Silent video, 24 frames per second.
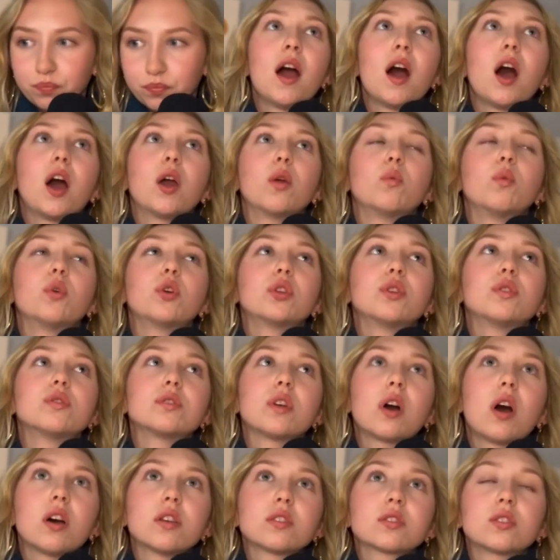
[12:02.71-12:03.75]
I want you to
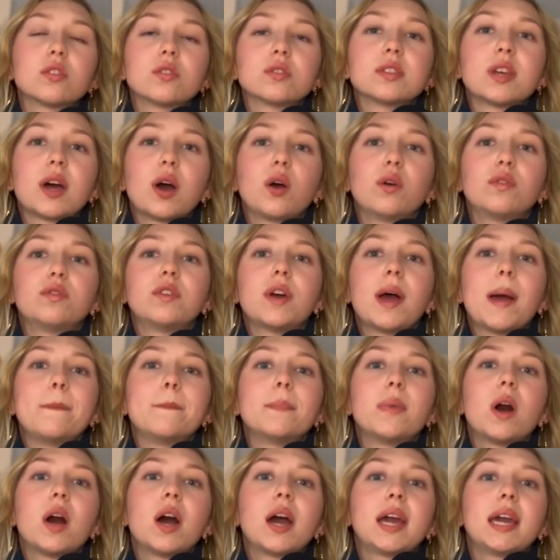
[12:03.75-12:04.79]
ask yourself, am
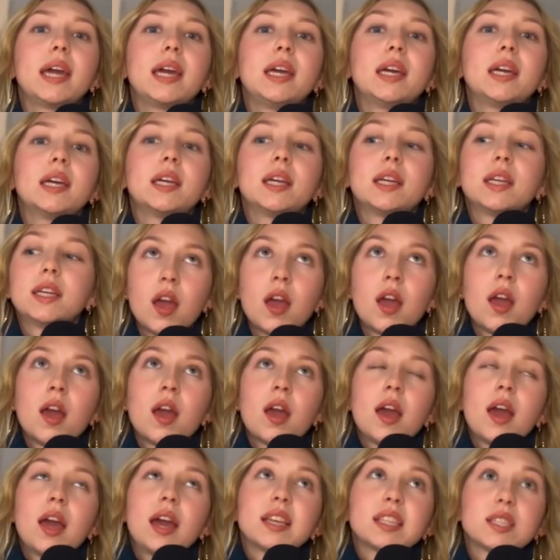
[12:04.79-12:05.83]
I
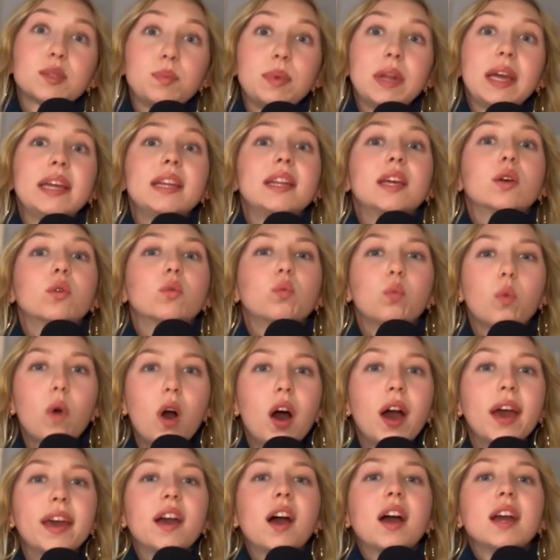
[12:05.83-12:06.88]
explaining
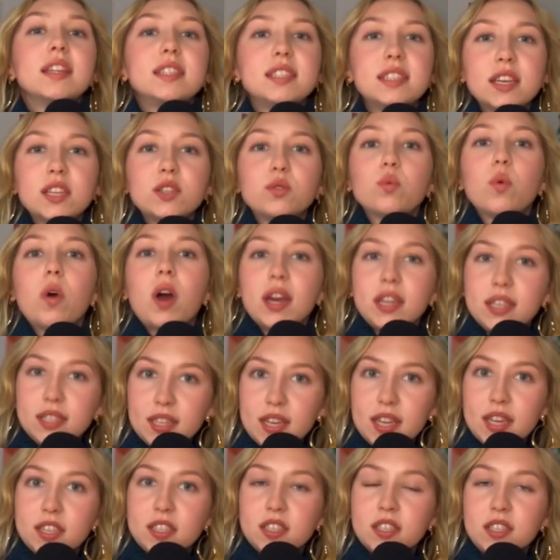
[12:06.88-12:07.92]
why I did what I
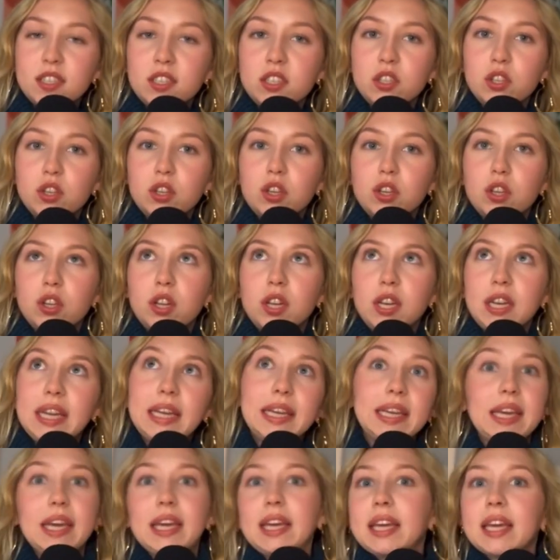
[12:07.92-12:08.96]
did,
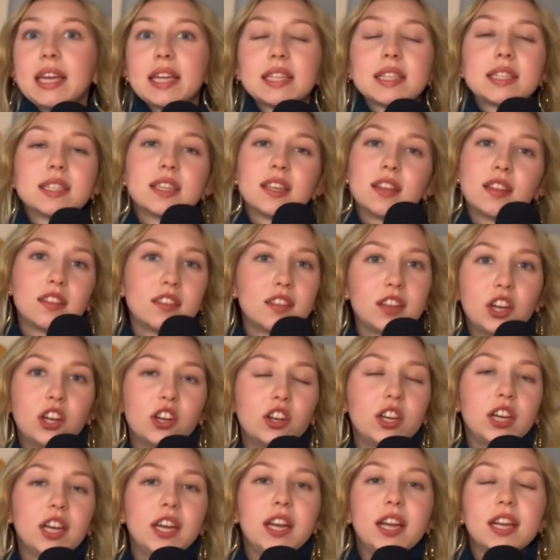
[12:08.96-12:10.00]
linking it to
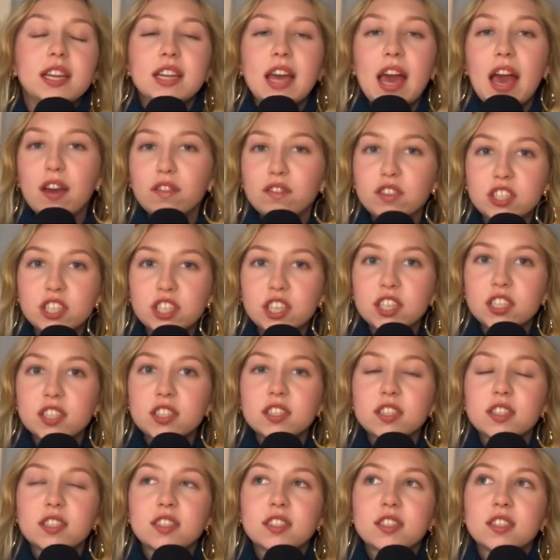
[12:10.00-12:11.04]
theory and
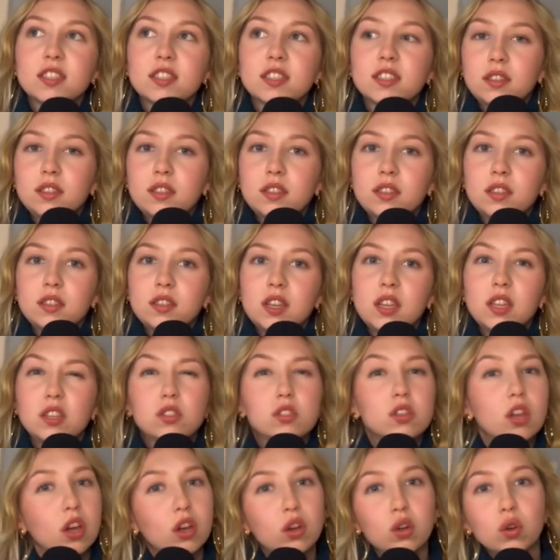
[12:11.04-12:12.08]
evidence and
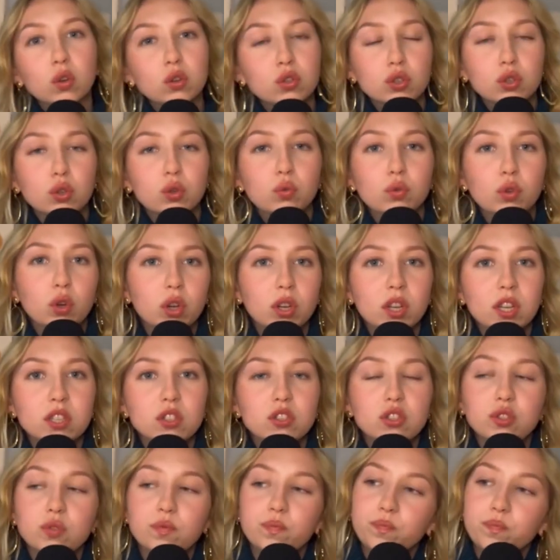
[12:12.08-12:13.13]
psychological knowledge?